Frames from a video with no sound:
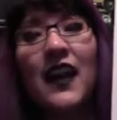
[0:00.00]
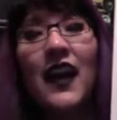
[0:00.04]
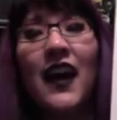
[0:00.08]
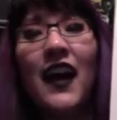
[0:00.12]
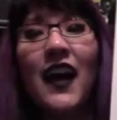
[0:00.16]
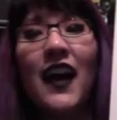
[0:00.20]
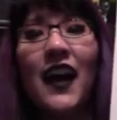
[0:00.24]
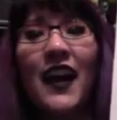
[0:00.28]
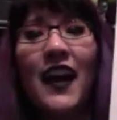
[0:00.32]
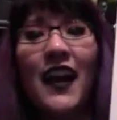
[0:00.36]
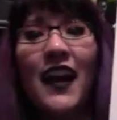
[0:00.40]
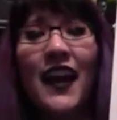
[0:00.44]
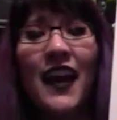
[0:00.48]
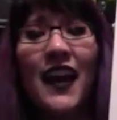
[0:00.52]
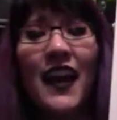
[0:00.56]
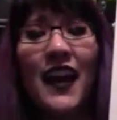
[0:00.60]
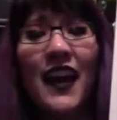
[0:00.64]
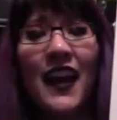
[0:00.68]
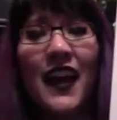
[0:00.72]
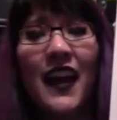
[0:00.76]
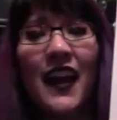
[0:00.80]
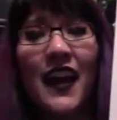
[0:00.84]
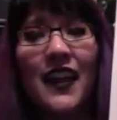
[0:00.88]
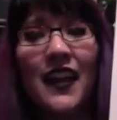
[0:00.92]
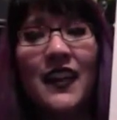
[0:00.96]
I
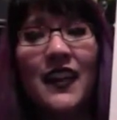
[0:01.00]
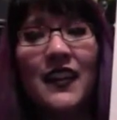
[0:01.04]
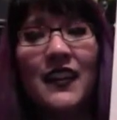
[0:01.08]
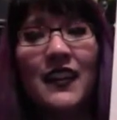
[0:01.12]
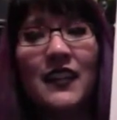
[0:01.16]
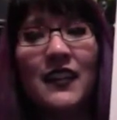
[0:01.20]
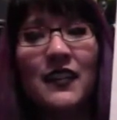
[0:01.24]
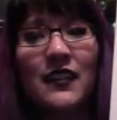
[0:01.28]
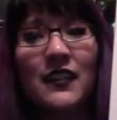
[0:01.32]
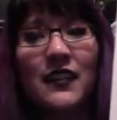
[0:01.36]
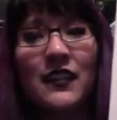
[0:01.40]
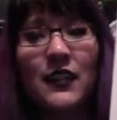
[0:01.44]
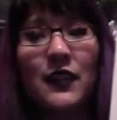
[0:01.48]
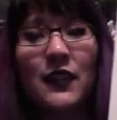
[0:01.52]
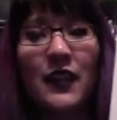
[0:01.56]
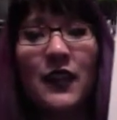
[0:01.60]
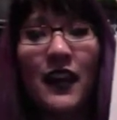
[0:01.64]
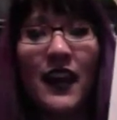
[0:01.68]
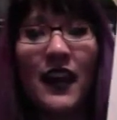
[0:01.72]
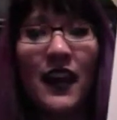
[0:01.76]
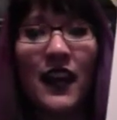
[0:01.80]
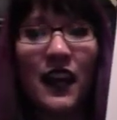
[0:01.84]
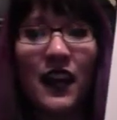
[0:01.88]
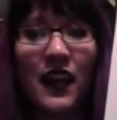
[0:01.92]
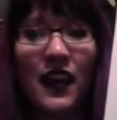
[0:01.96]
had to
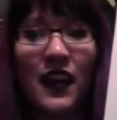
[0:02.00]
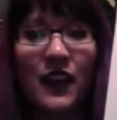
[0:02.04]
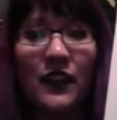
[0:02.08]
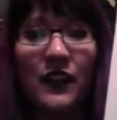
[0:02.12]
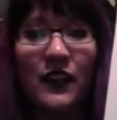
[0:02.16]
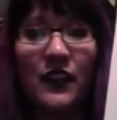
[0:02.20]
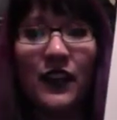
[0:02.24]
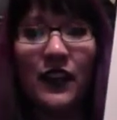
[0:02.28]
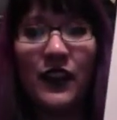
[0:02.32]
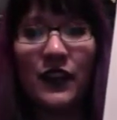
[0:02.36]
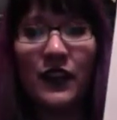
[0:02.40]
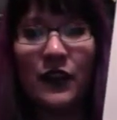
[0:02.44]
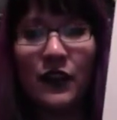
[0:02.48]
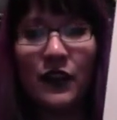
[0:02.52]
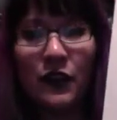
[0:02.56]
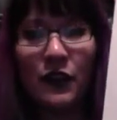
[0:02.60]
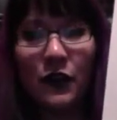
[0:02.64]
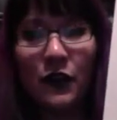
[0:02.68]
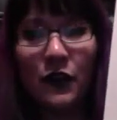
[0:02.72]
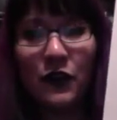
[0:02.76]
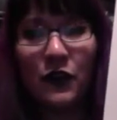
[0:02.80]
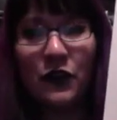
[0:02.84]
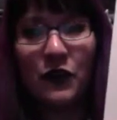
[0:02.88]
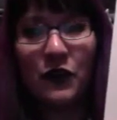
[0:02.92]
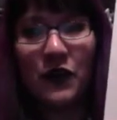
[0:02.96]
have
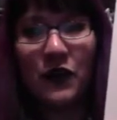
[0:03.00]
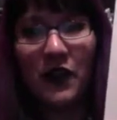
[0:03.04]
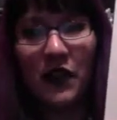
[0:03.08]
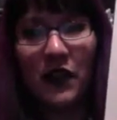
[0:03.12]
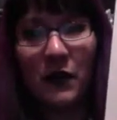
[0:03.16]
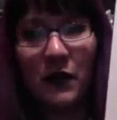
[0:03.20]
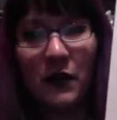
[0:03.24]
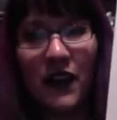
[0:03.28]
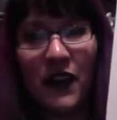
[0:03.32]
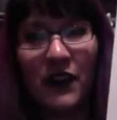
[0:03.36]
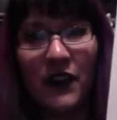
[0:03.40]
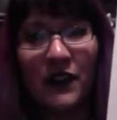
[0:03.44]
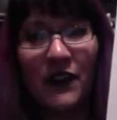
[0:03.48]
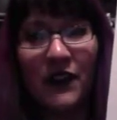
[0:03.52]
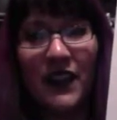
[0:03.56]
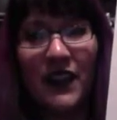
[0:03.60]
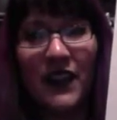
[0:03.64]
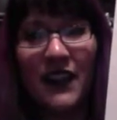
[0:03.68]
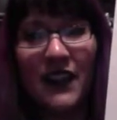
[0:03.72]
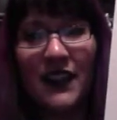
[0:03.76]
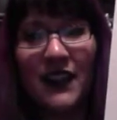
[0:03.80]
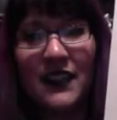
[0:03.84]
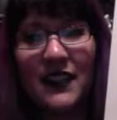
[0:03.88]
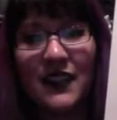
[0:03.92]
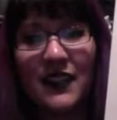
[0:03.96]
surgery on my
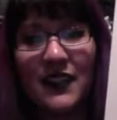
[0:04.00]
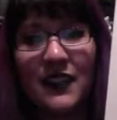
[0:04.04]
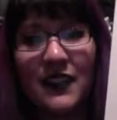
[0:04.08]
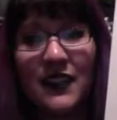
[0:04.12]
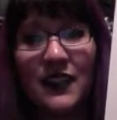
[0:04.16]
feet.